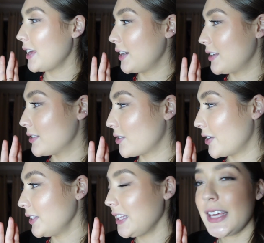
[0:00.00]
It is
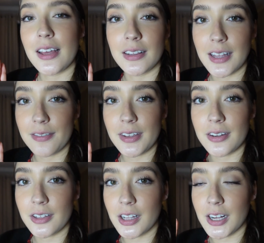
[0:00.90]
currently 11
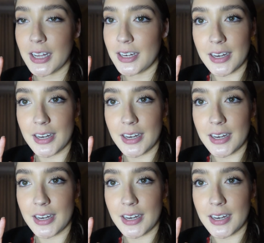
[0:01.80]
o'clock at